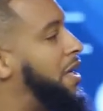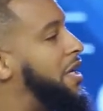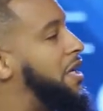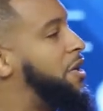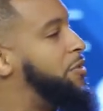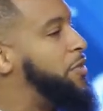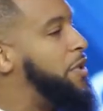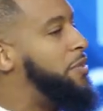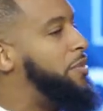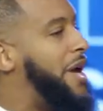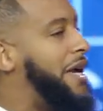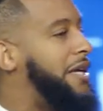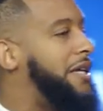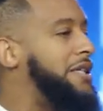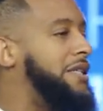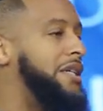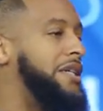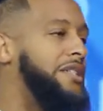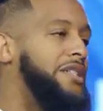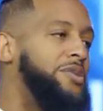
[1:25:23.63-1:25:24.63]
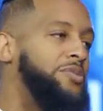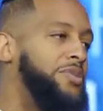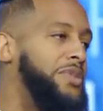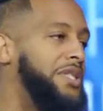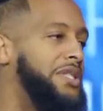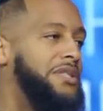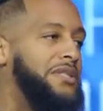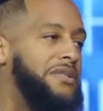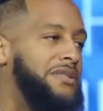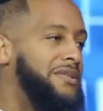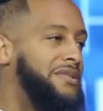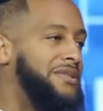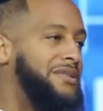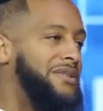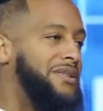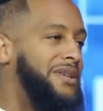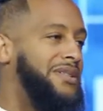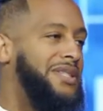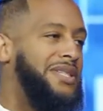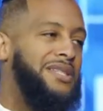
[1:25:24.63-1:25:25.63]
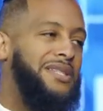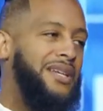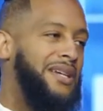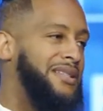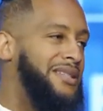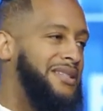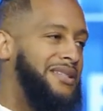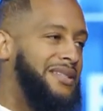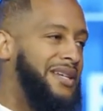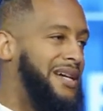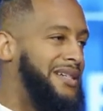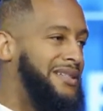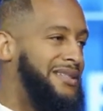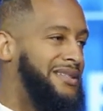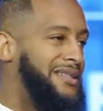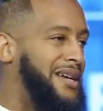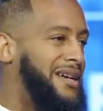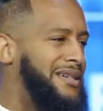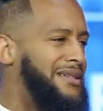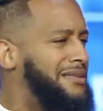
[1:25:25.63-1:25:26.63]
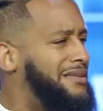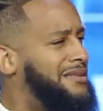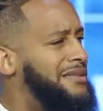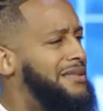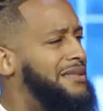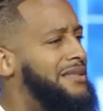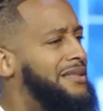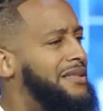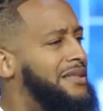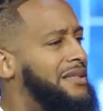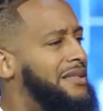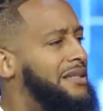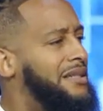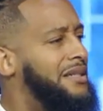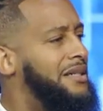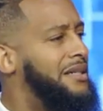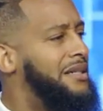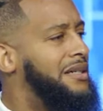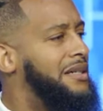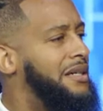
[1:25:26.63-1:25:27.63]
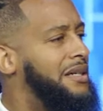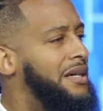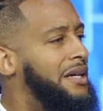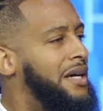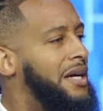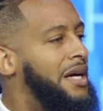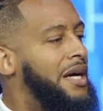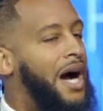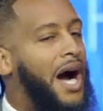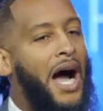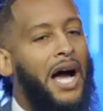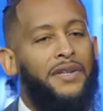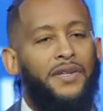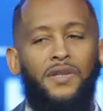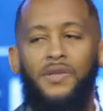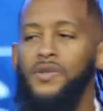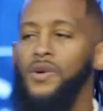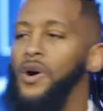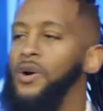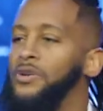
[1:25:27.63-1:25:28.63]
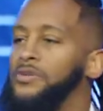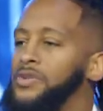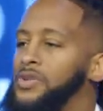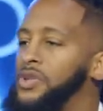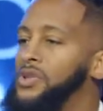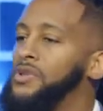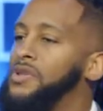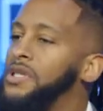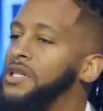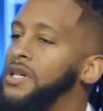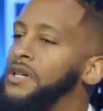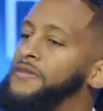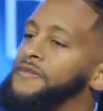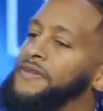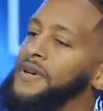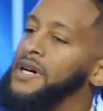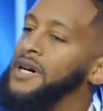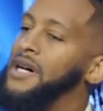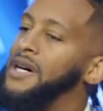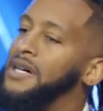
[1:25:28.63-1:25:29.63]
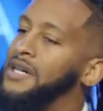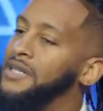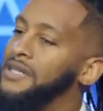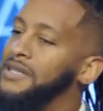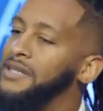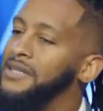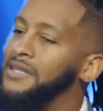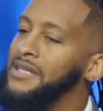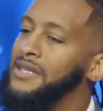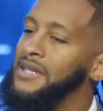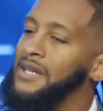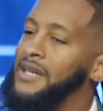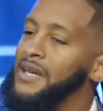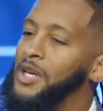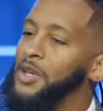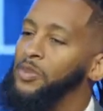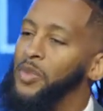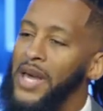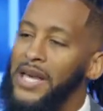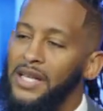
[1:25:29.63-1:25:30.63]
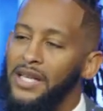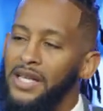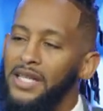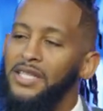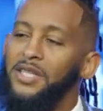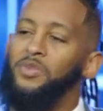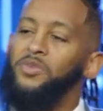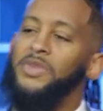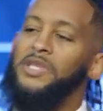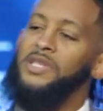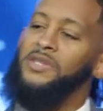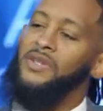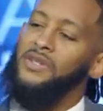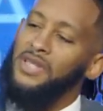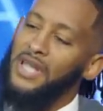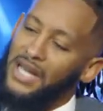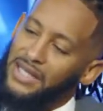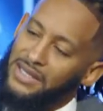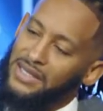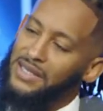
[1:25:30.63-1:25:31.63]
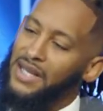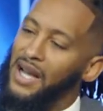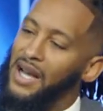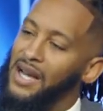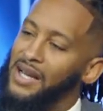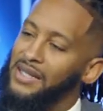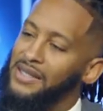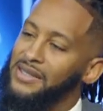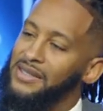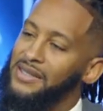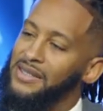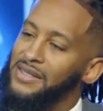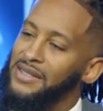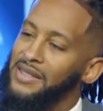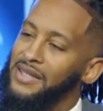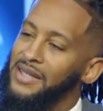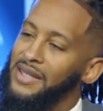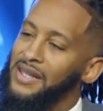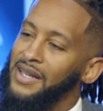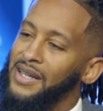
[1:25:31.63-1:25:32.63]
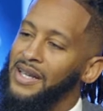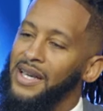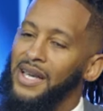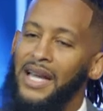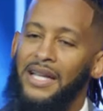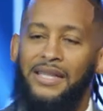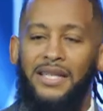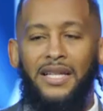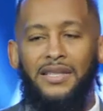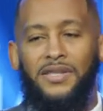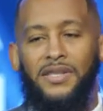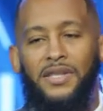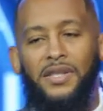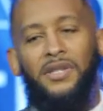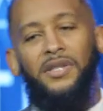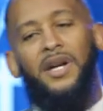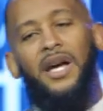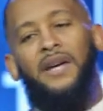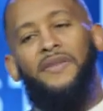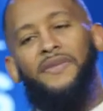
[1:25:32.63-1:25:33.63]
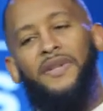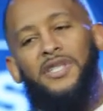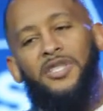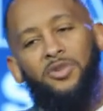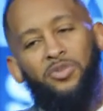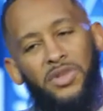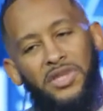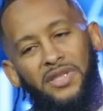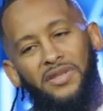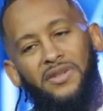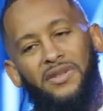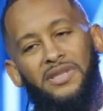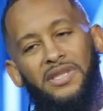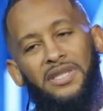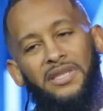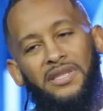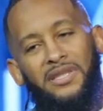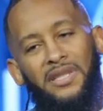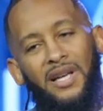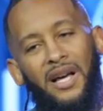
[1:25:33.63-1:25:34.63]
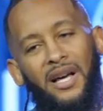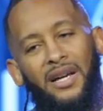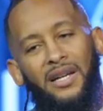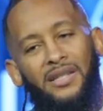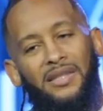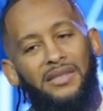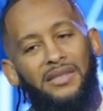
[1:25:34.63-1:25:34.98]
he could be making enemies on this other side of town. How you gonna do good for us? Make enemies on that side, and then still have enemies on this side.